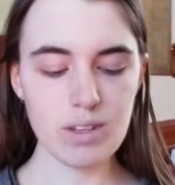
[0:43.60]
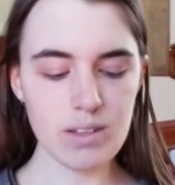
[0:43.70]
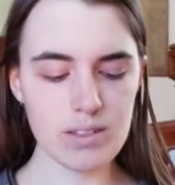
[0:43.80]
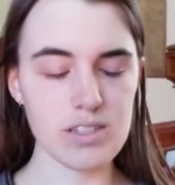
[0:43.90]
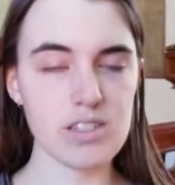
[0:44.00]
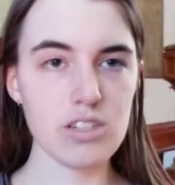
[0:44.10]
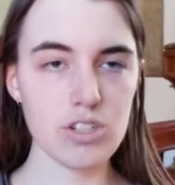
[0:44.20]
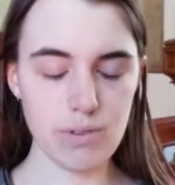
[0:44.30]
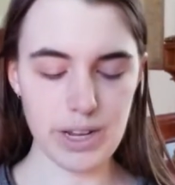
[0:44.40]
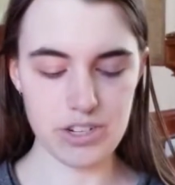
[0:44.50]
The
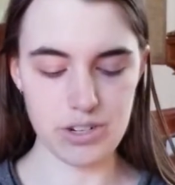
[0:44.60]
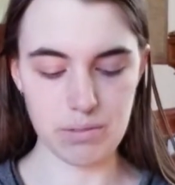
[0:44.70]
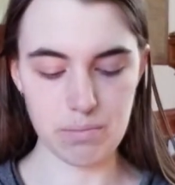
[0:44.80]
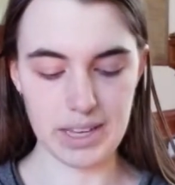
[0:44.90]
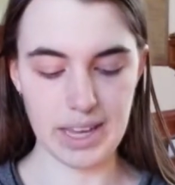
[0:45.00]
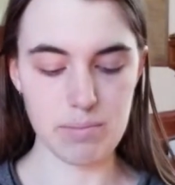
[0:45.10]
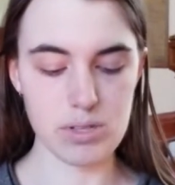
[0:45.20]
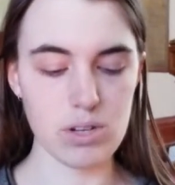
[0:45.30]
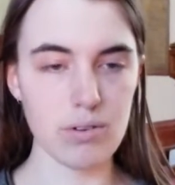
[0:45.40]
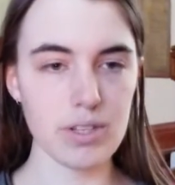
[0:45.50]
situation became
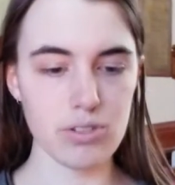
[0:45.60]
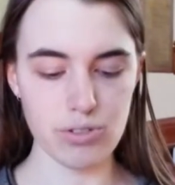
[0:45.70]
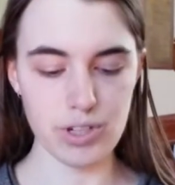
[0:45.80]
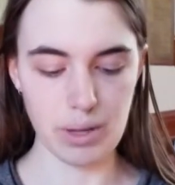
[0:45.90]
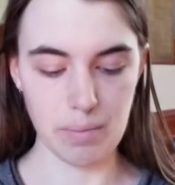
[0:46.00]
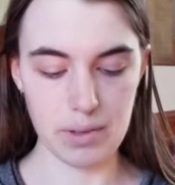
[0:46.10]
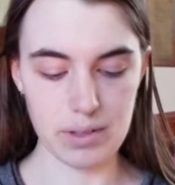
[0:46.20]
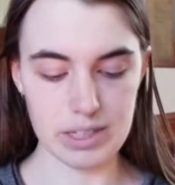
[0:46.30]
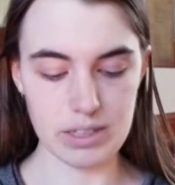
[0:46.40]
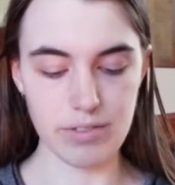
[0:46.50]
so extreme
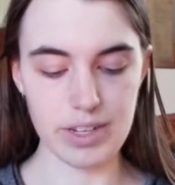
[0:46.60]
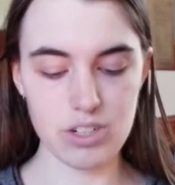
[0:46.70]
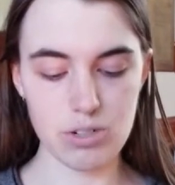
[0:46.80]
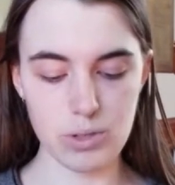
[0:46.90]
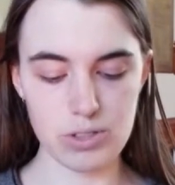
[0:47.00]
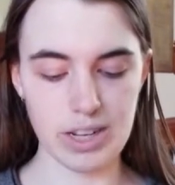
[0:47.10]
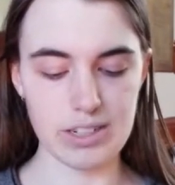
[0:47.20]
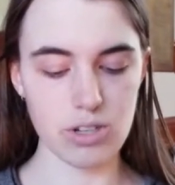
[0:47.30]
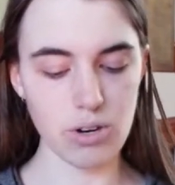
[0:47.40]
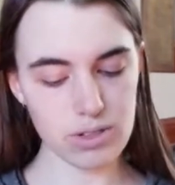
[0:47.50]
that the vegetables
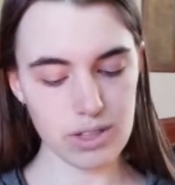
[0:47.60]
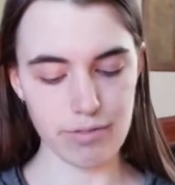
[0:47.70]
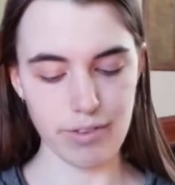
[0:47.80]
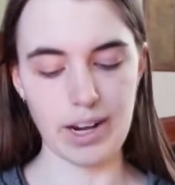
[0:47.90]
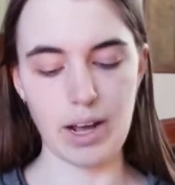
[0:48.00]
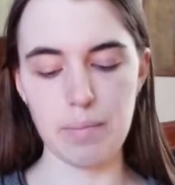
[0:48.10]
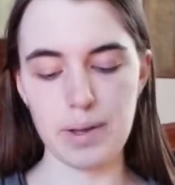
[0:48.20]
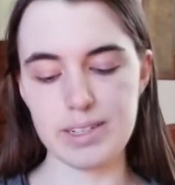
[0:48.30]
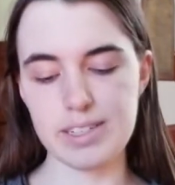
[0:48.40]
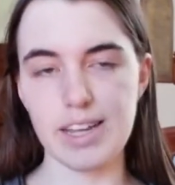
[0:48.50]
got totally fed up
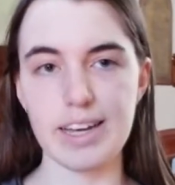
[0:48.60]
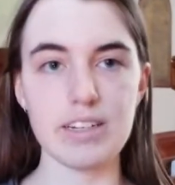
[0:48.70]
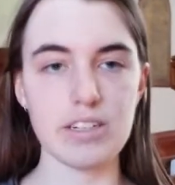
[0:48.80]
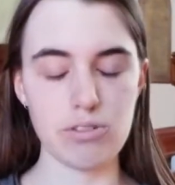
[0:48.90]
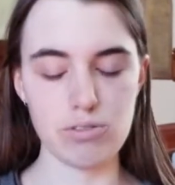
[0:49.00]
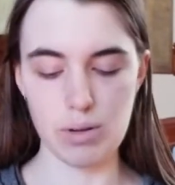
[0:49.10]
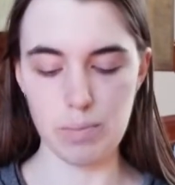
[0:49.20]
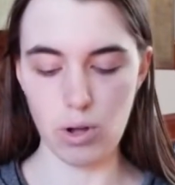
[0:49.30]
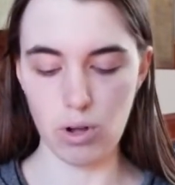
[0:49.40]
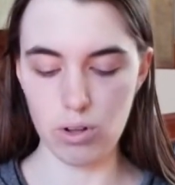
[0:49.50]
and decided to use
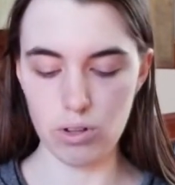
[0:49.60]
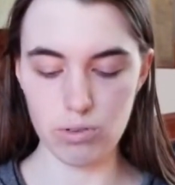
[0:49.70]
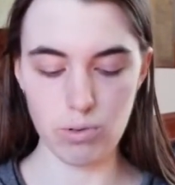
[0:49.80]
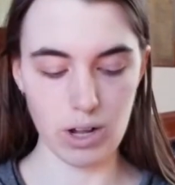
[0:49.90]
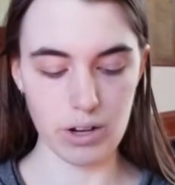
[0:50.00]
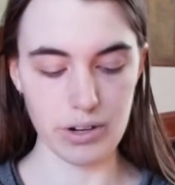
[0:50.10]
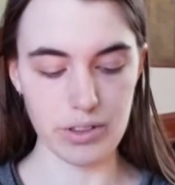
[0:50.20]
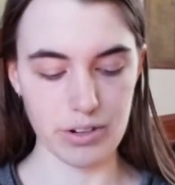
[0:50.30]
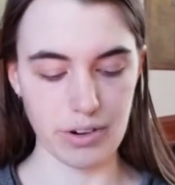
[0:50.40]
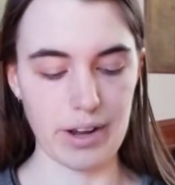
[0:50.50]
up all the water in
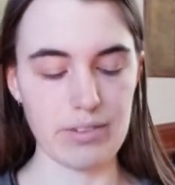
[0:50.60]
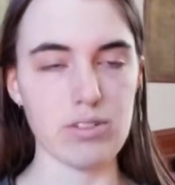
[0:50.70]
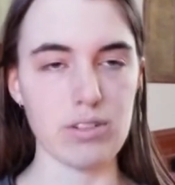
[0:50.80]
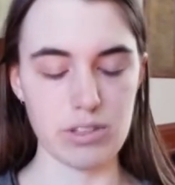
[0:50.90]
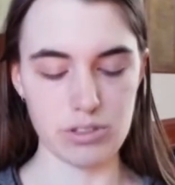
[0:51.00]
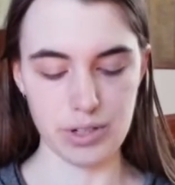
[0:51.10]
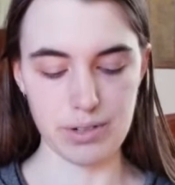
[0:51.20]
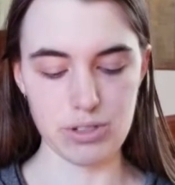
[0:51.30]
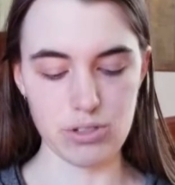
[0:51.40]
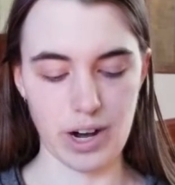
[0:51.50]
the ground so the tree
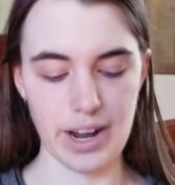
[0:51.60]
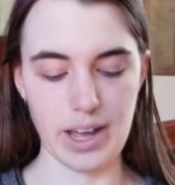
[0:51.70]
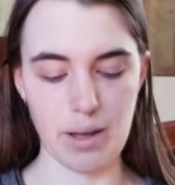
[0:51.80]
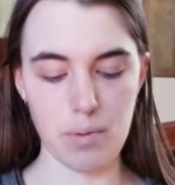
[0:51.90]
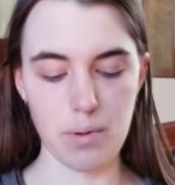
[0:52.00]
would dry up.